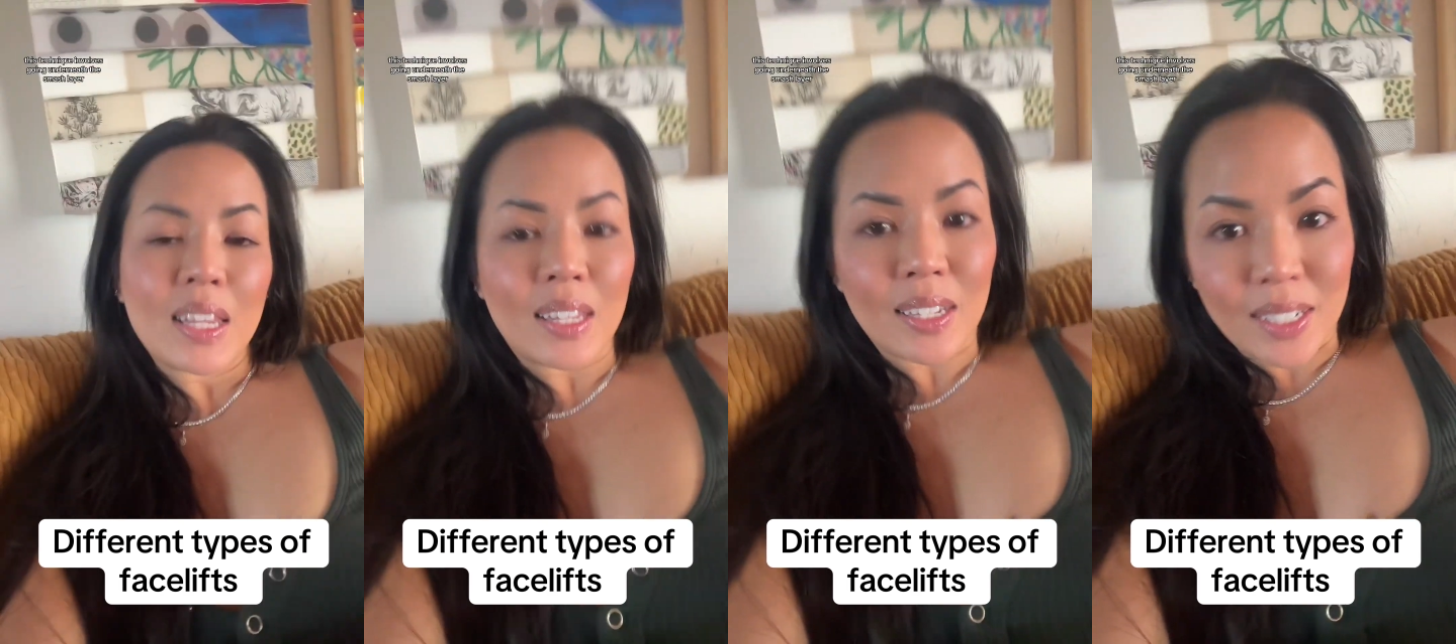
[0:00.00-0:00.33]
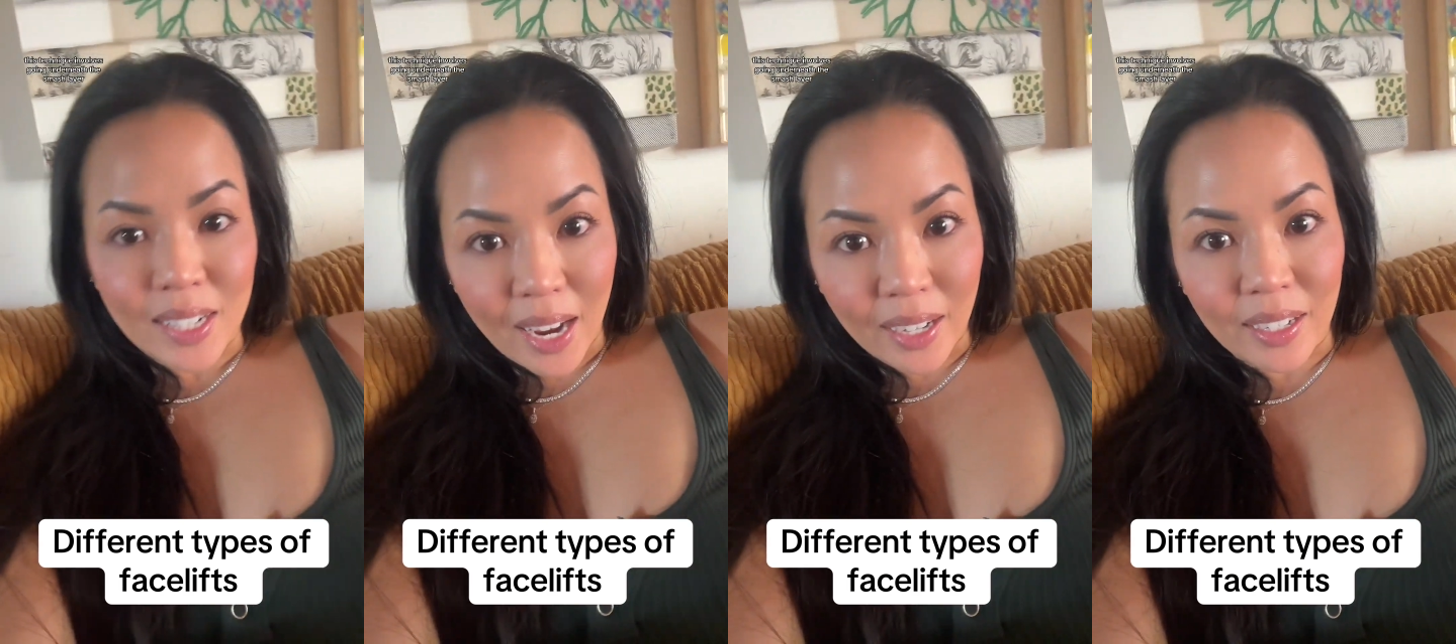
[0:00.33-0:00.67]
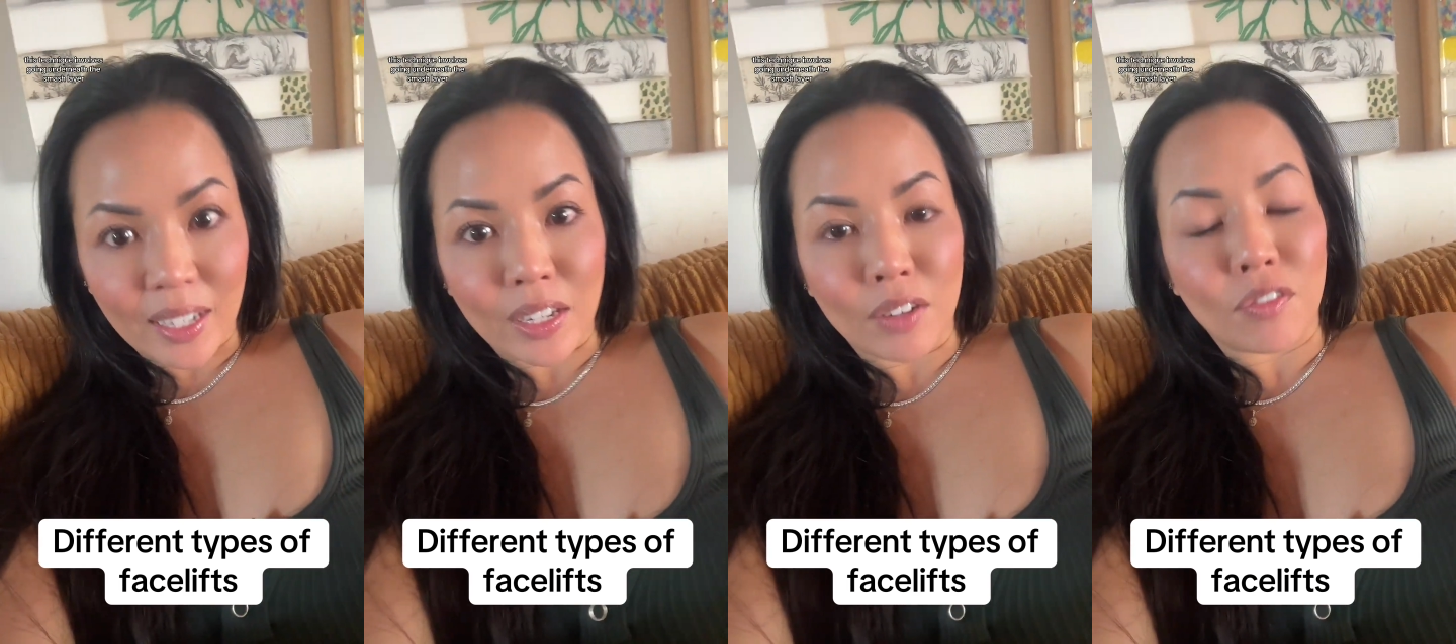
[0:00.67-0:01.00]
This
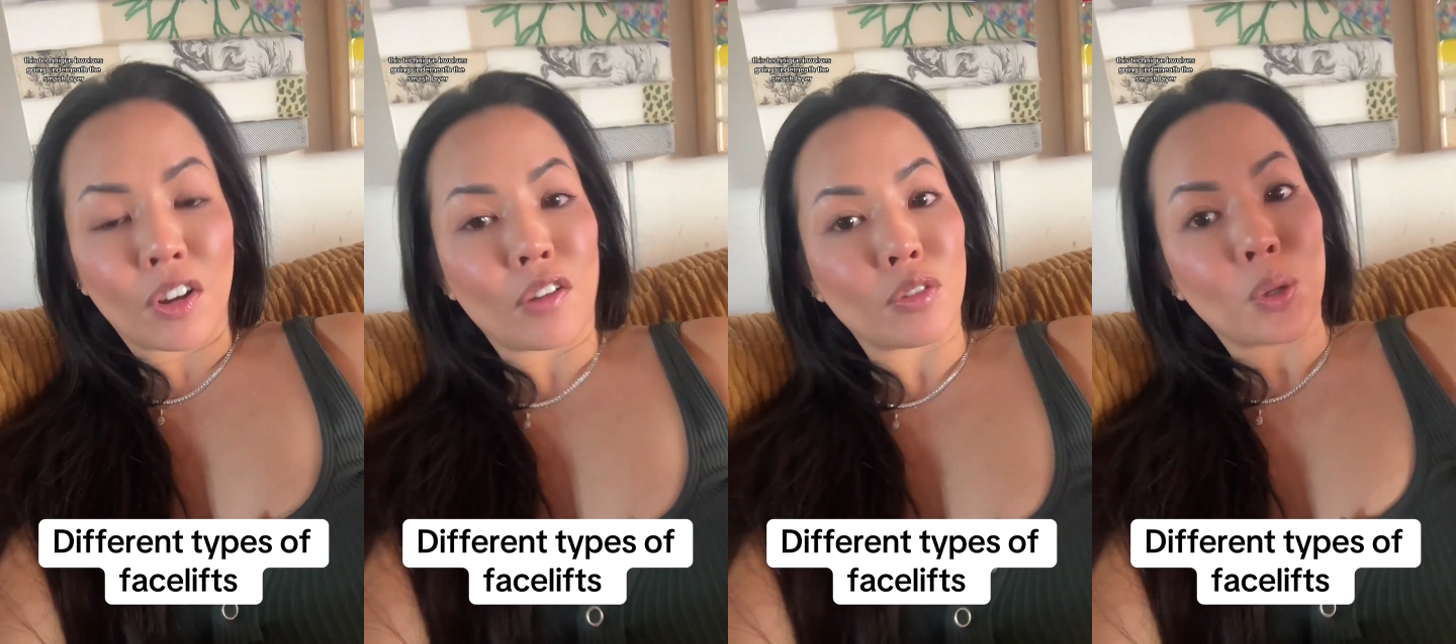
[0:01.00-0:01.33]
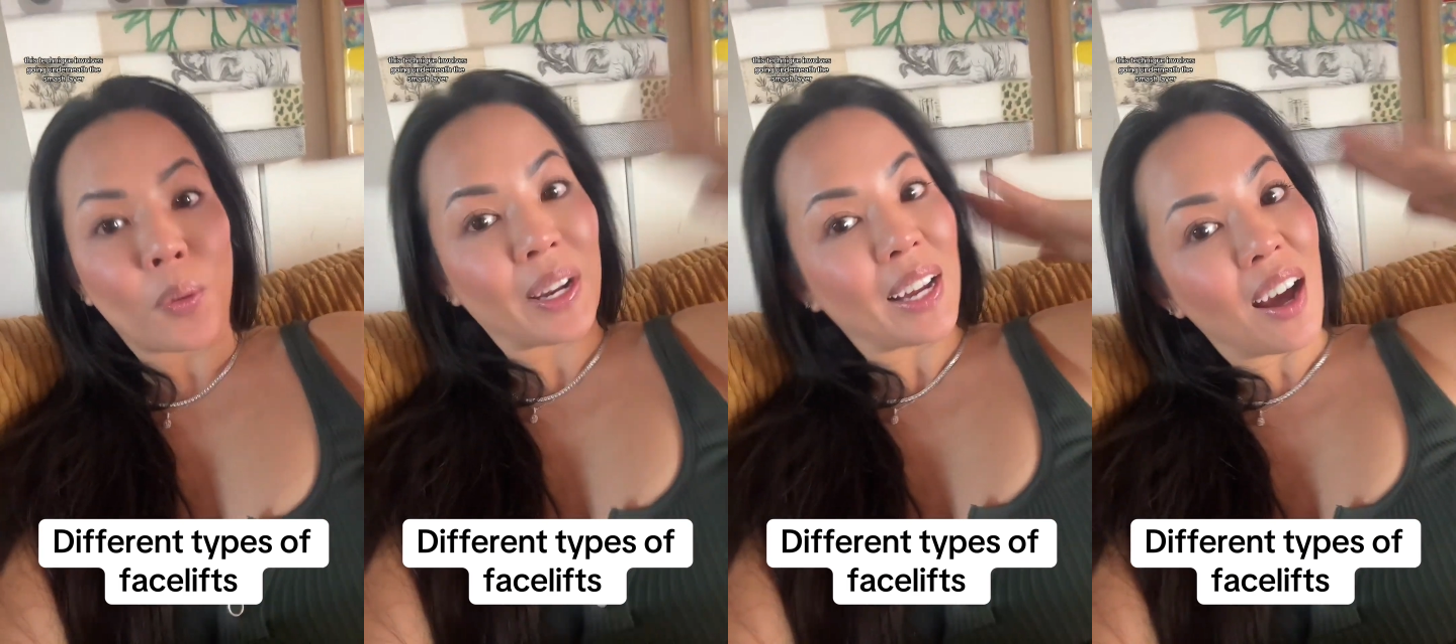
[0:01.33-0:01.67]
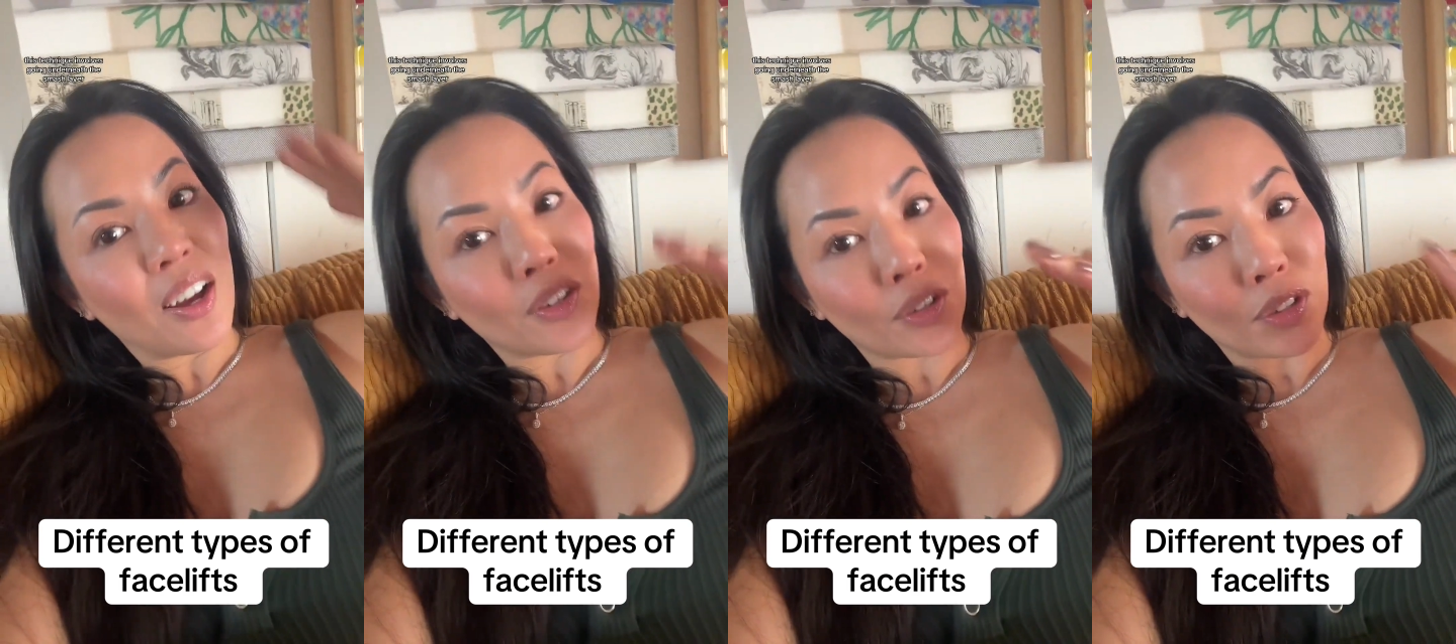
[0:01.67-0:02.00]
technique involves going
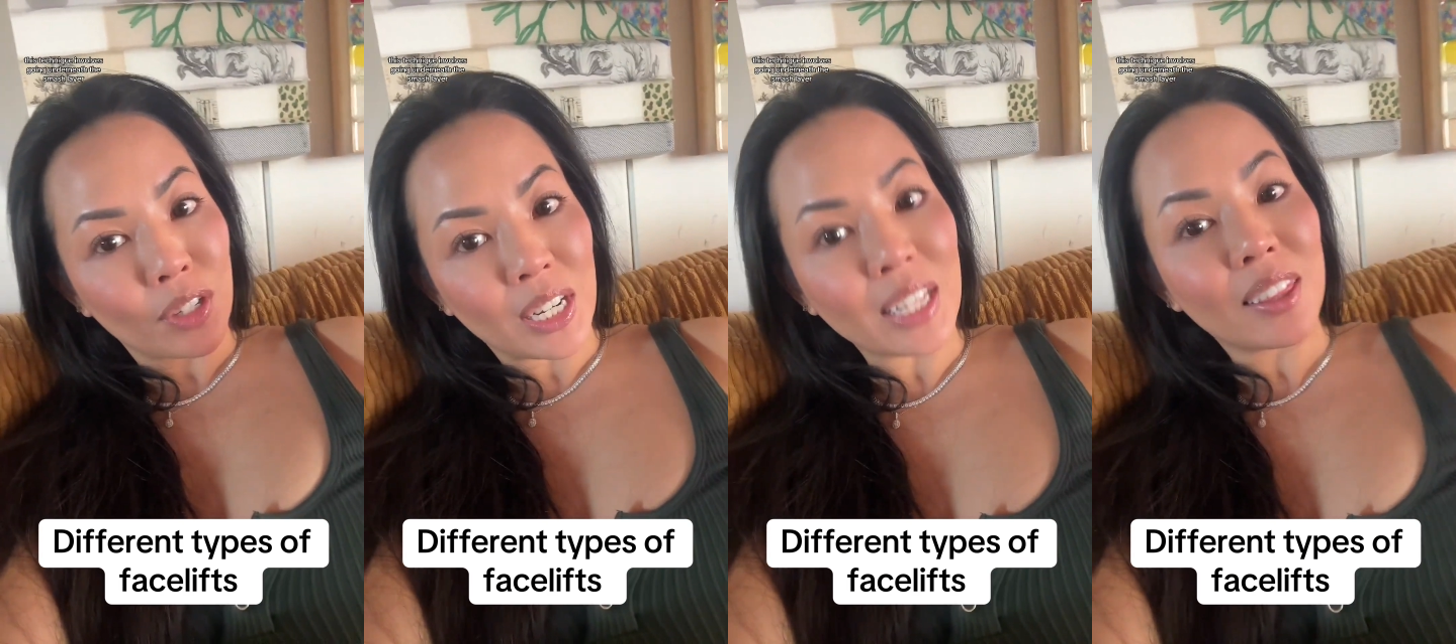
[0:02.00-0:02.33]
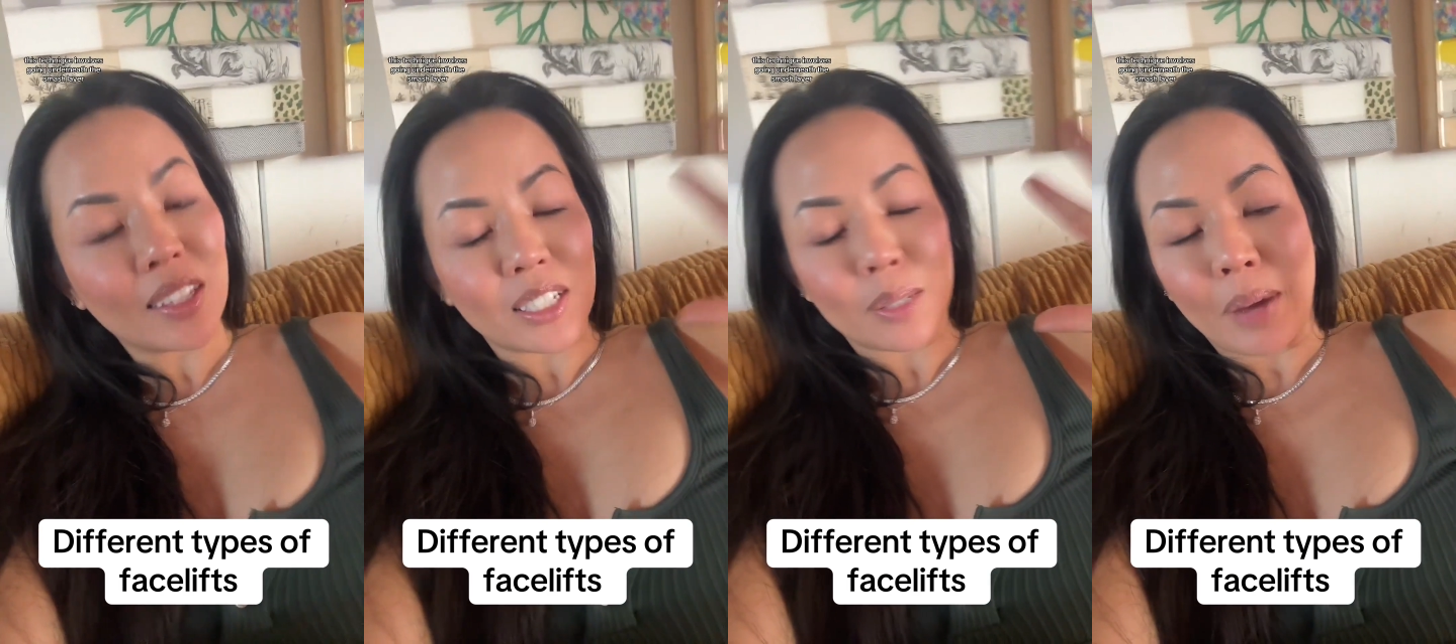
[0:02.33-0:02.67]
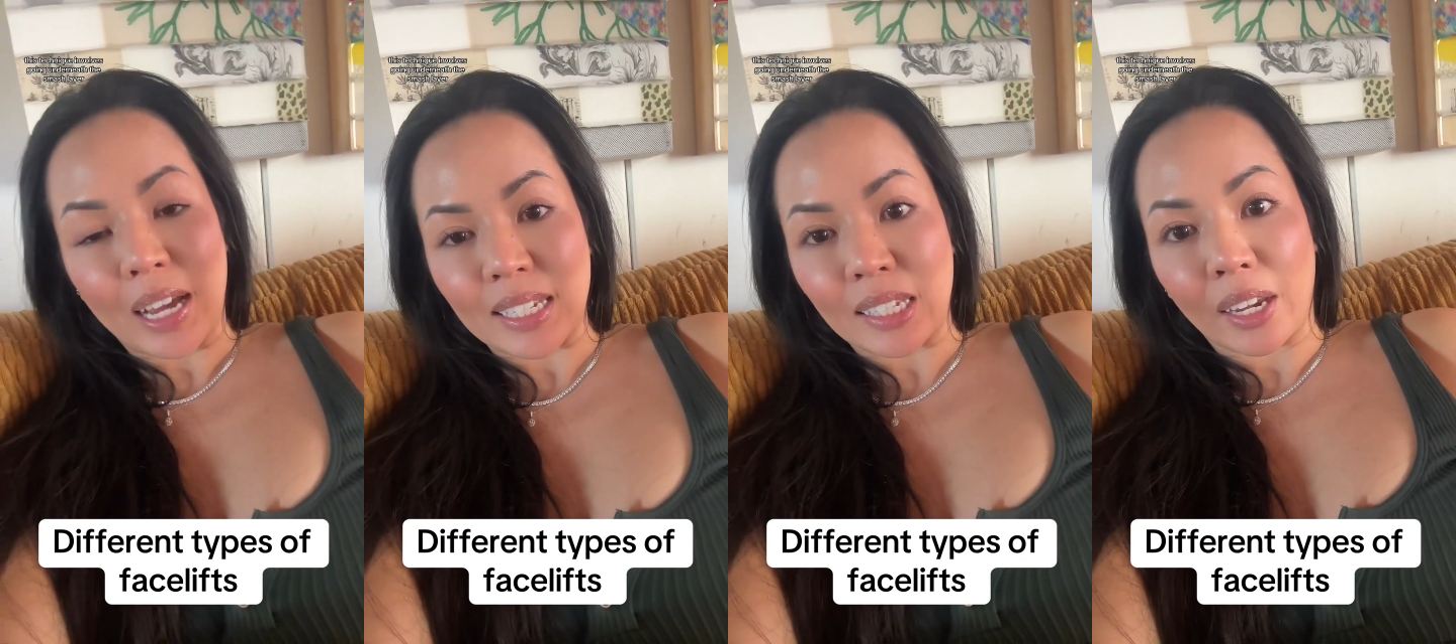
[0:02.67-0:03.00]
underneath the
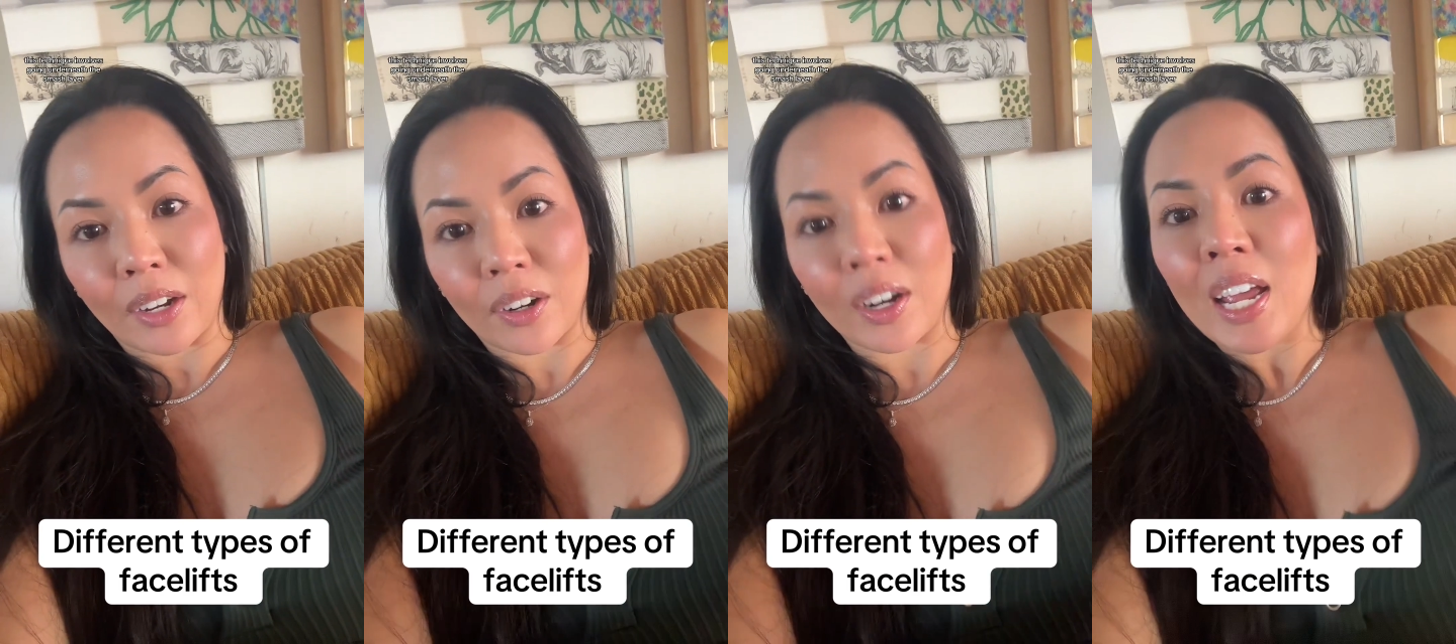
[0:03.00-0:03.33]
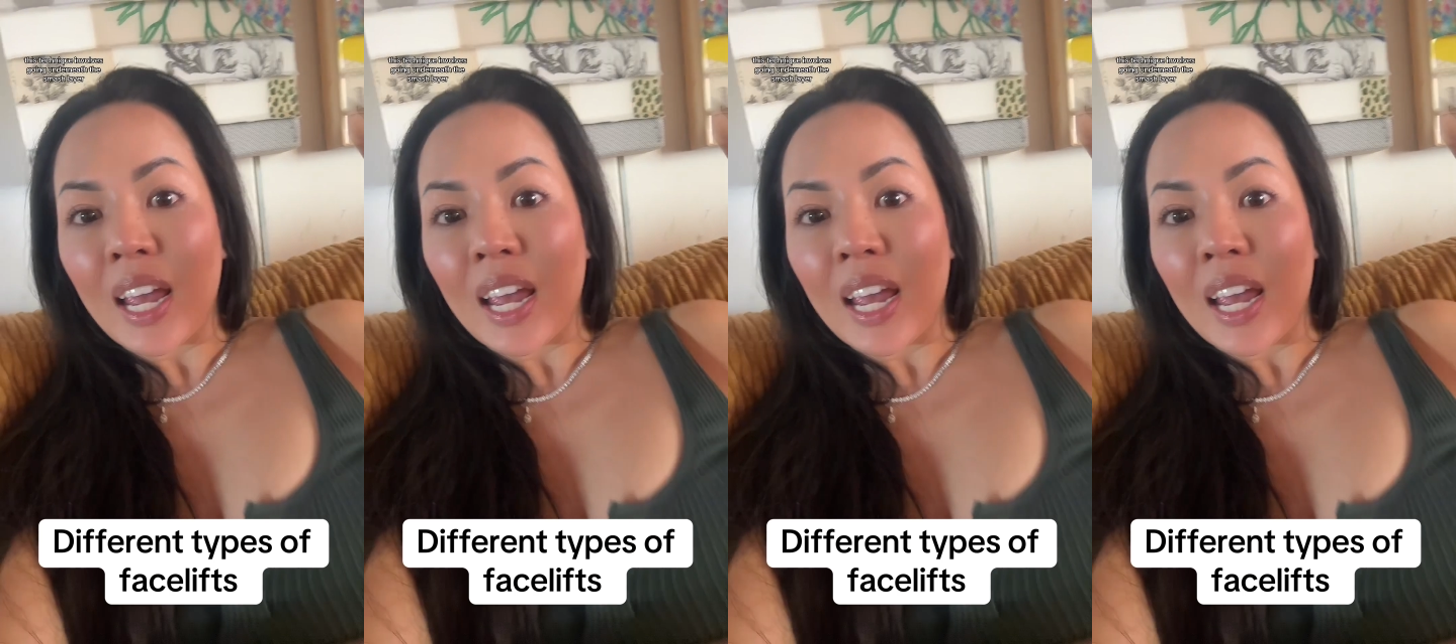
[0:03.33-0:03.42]
SMAS layer